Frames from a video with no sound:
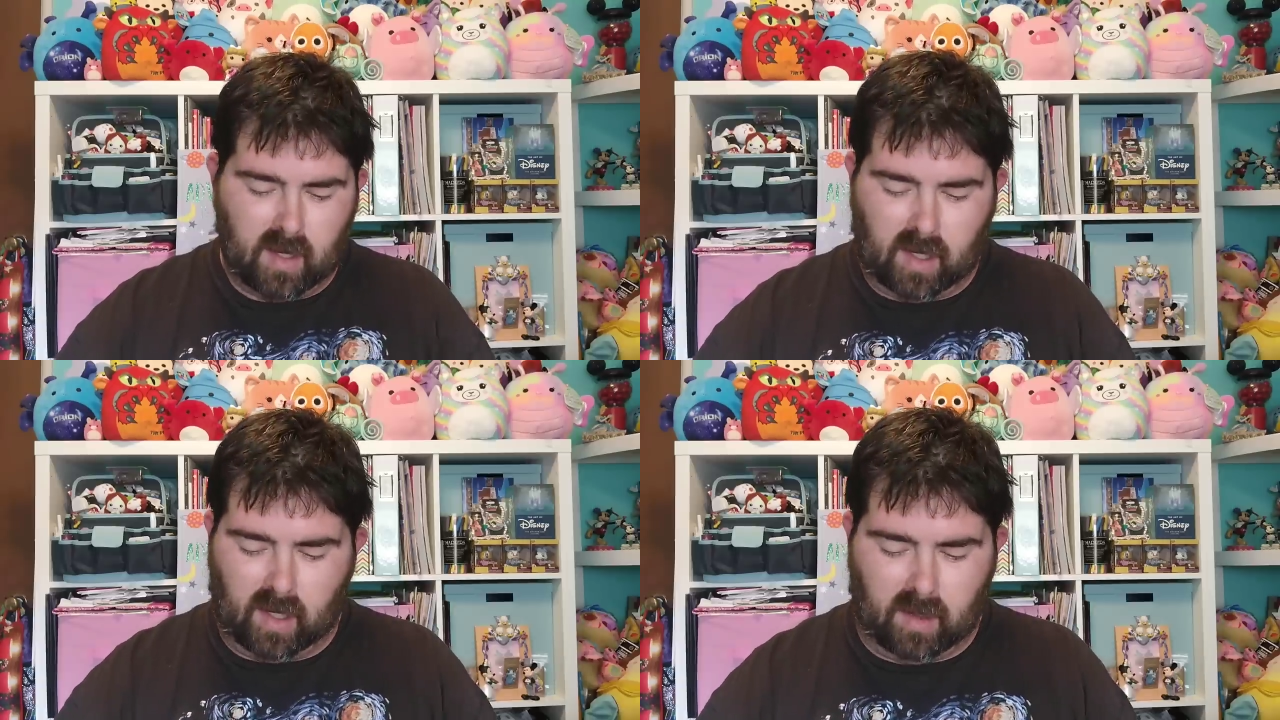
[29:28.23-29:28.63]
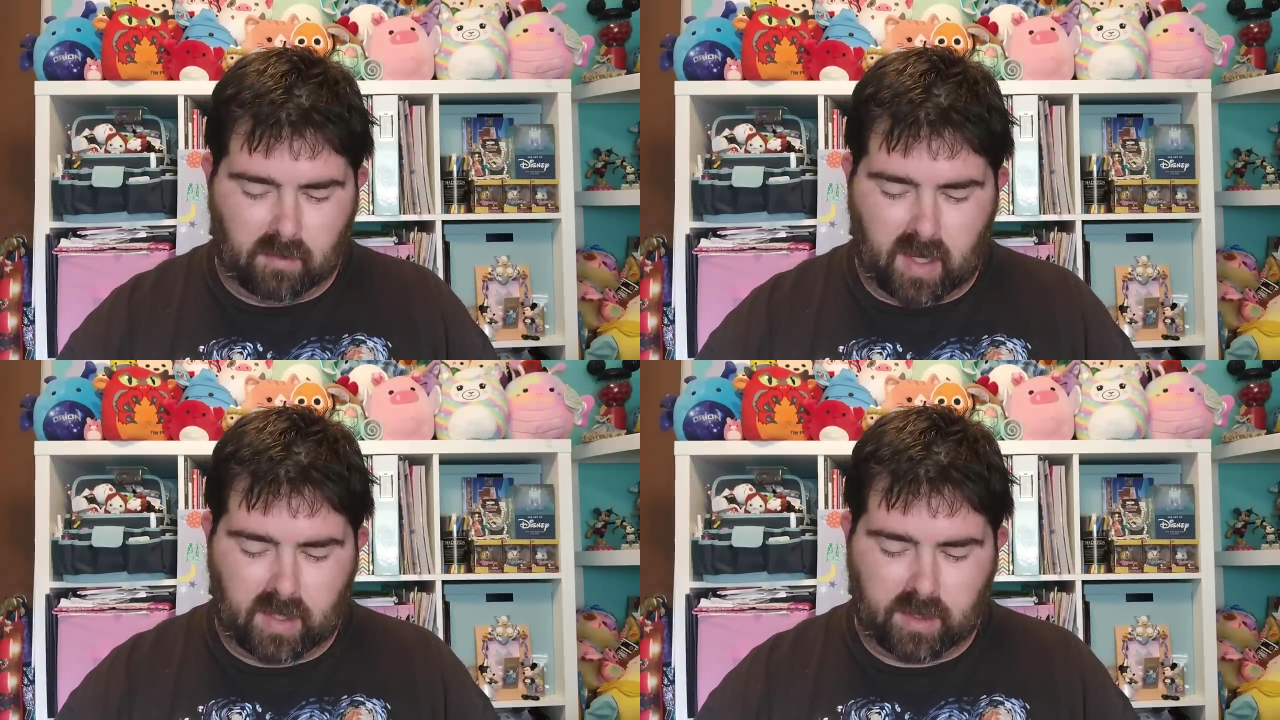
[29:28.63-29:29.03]

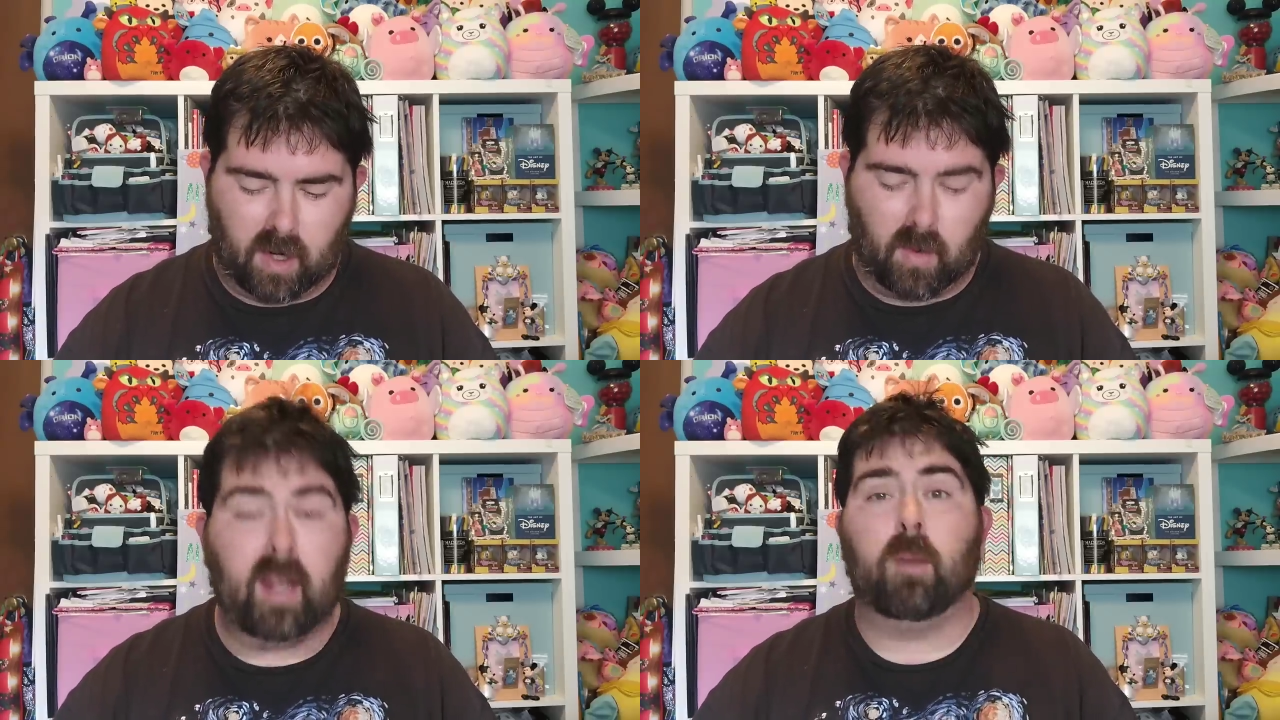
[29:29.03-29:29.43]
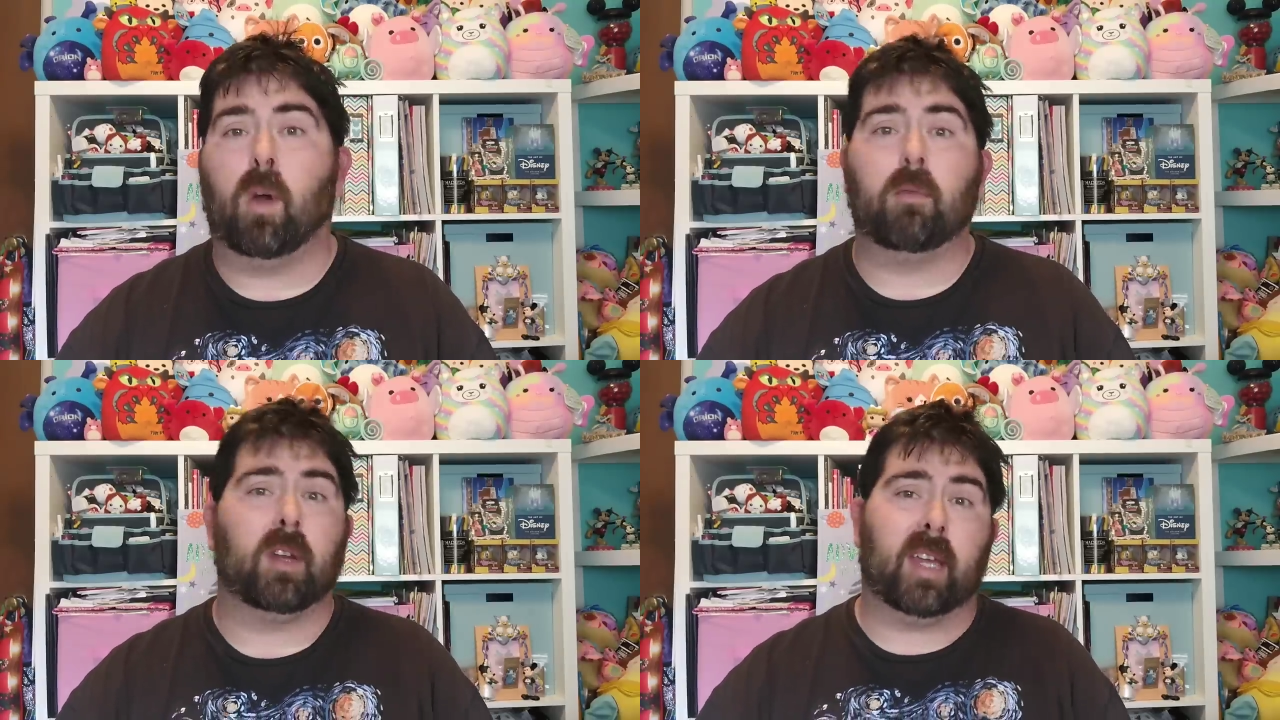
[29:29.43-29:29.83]
And, you know, any
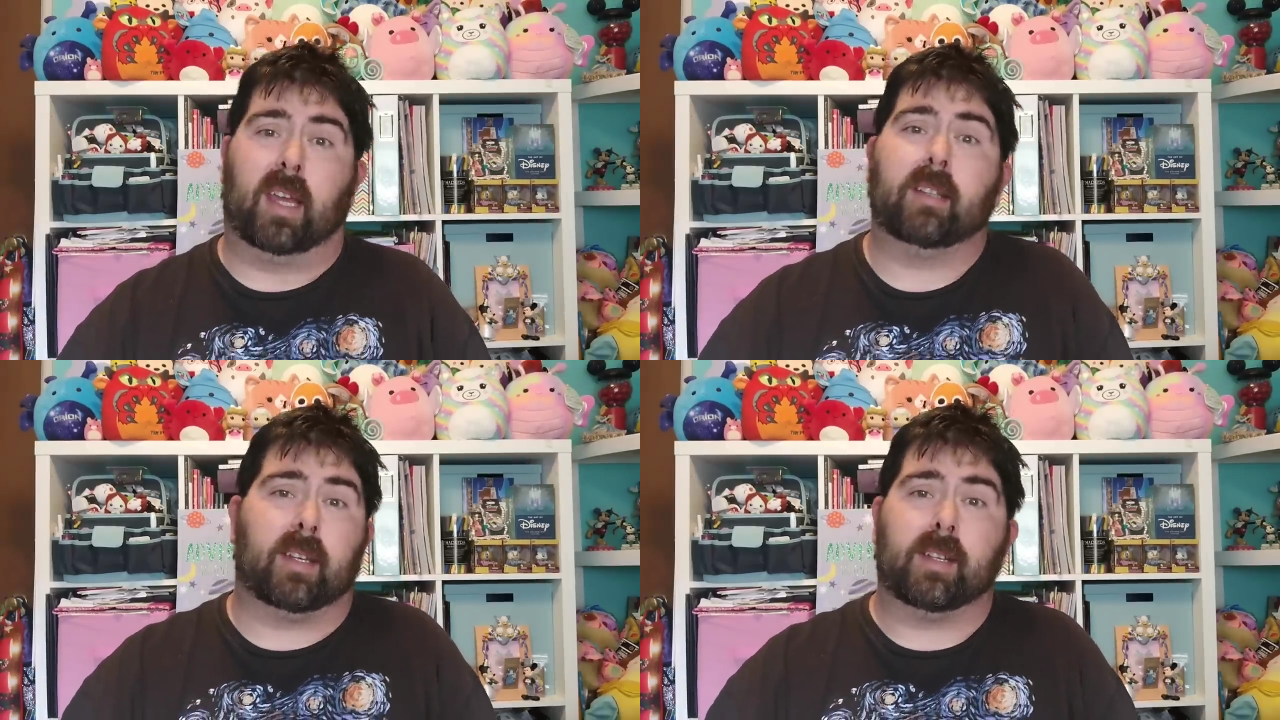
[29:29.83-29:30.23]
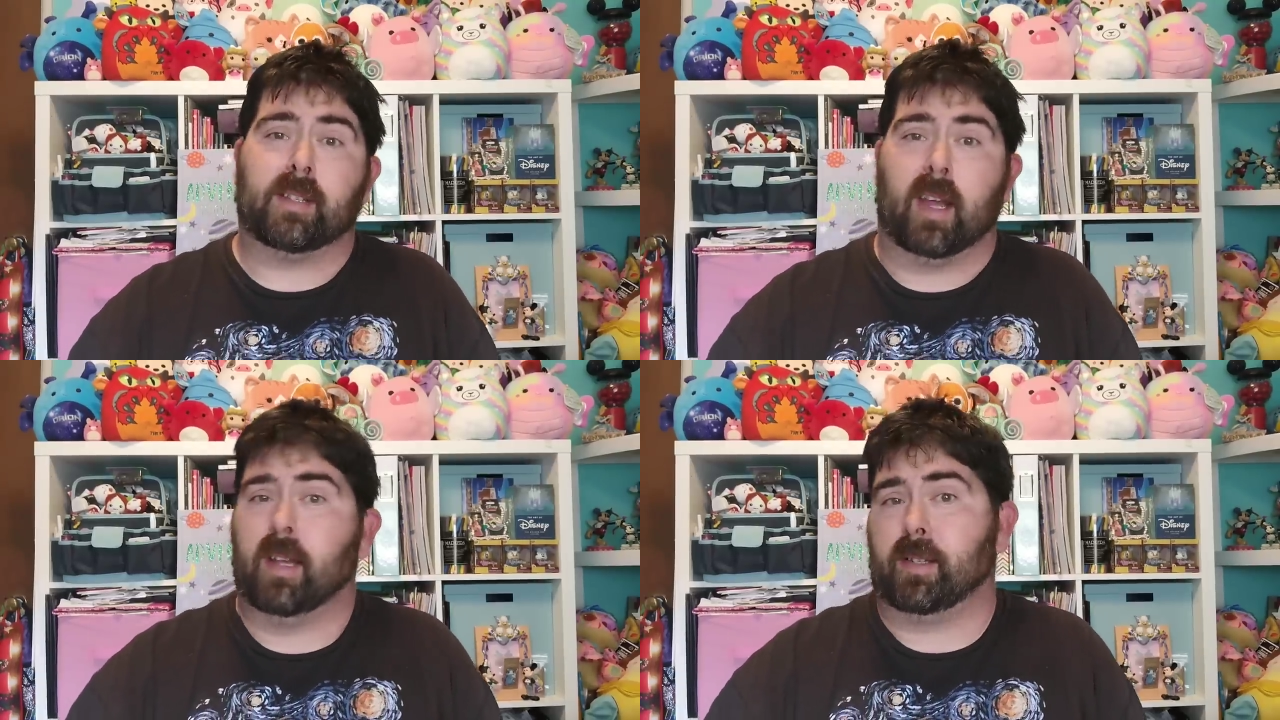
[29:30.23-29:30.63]
way we can
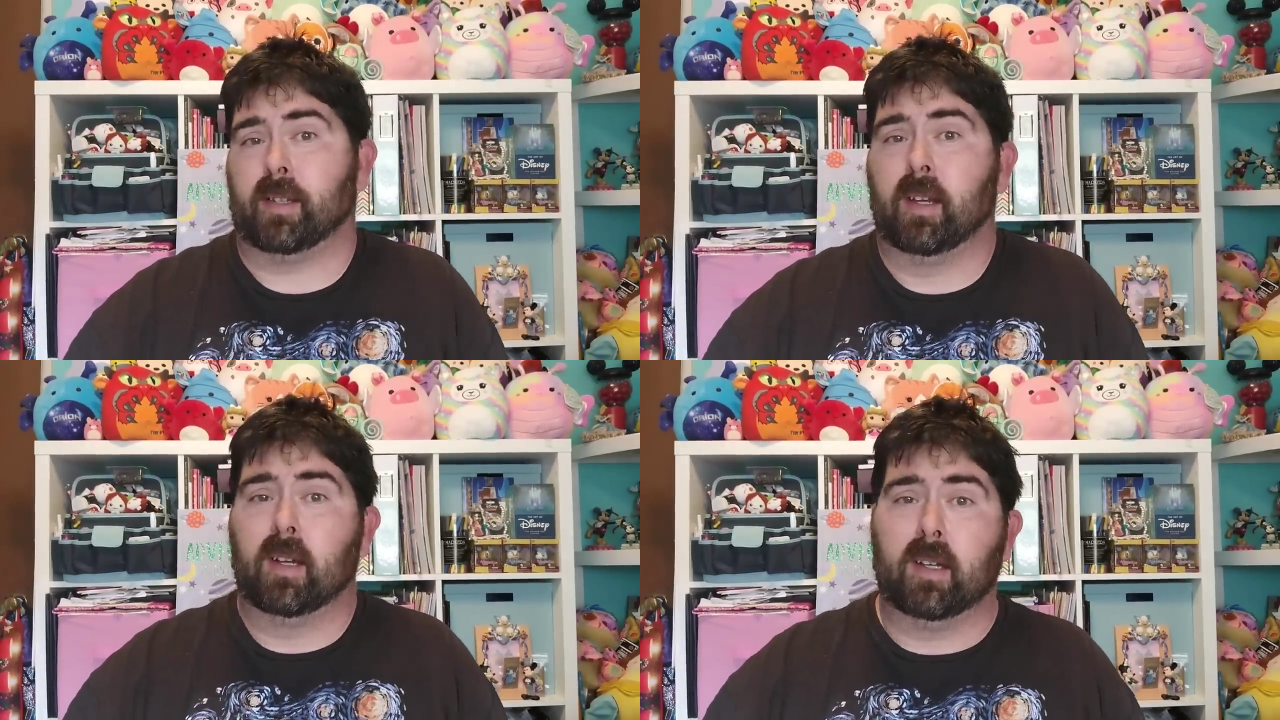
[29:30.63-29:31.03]
these days.